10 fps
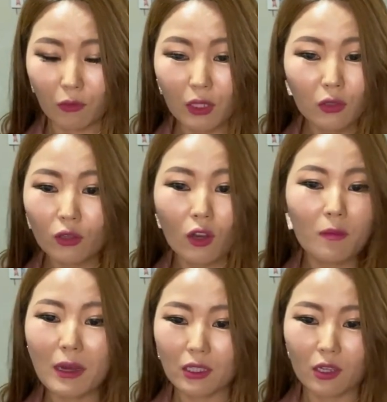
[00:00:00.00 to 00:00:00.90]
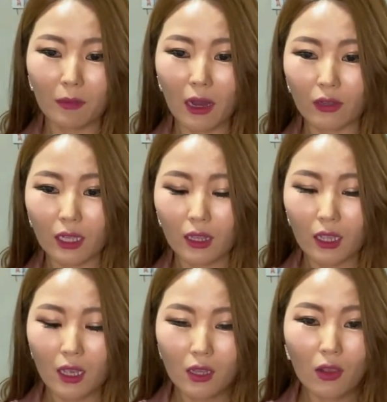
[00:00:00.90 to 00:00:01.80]
We don't know much about it.
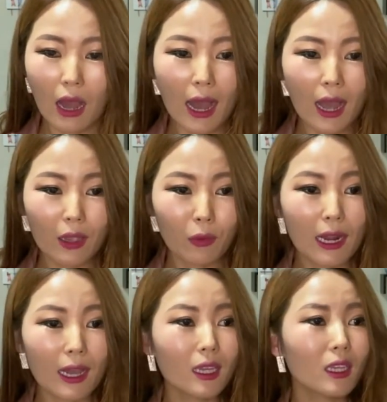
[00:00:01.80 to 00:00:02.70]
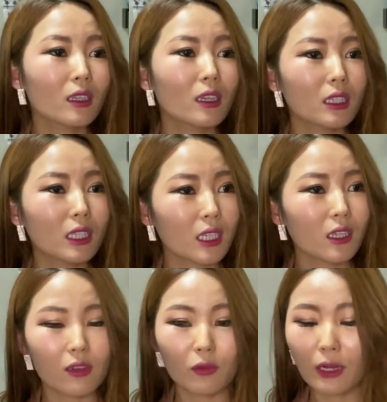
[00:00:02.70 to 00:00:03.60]
So I, when I
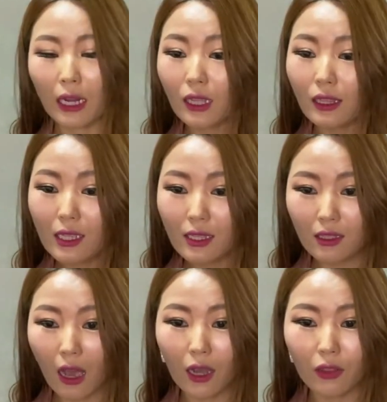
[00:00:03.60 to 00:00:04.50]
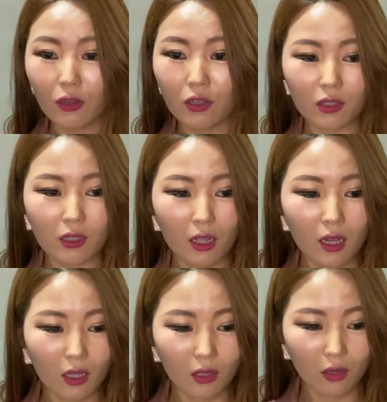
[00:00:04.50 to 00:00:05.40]
hear, when I listen others,
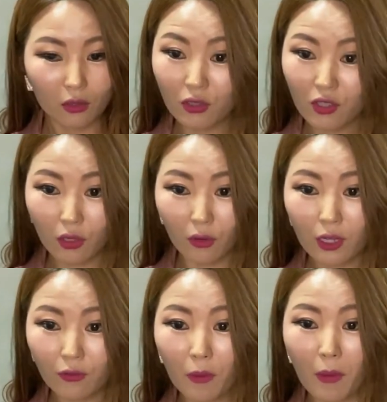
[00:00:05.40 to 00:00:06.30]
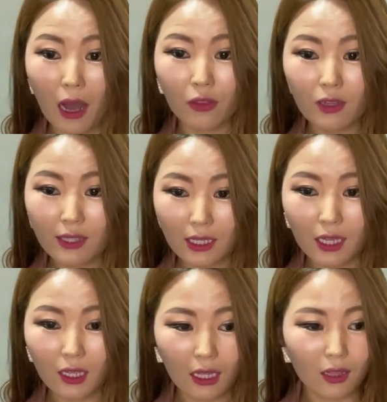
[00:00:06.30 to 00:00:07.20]
uh, the story from other
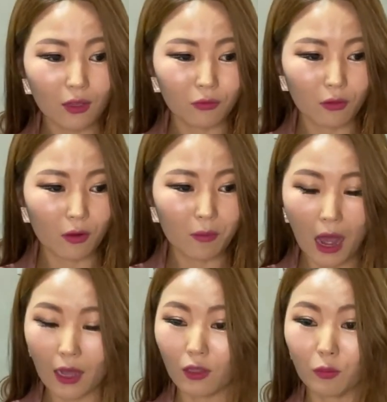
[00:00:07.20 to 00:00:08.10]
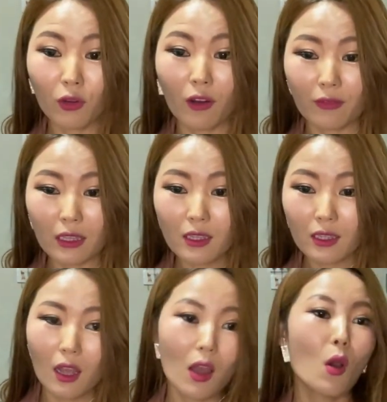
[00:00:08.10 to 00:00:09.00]
city and then from other
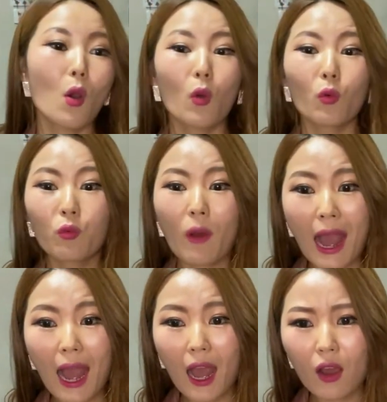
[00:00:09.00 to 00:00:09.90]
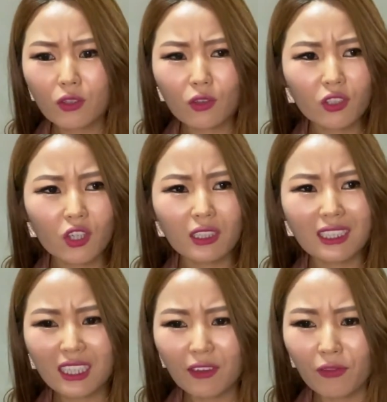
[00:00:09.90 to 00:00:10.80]
province, wow, such a
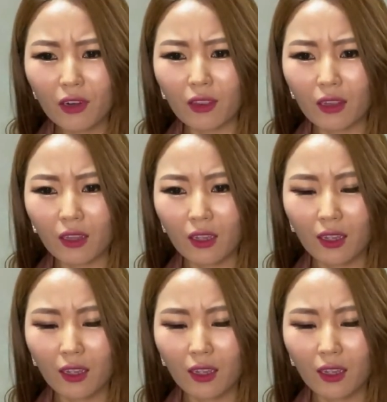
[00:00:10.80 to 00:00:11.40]
different.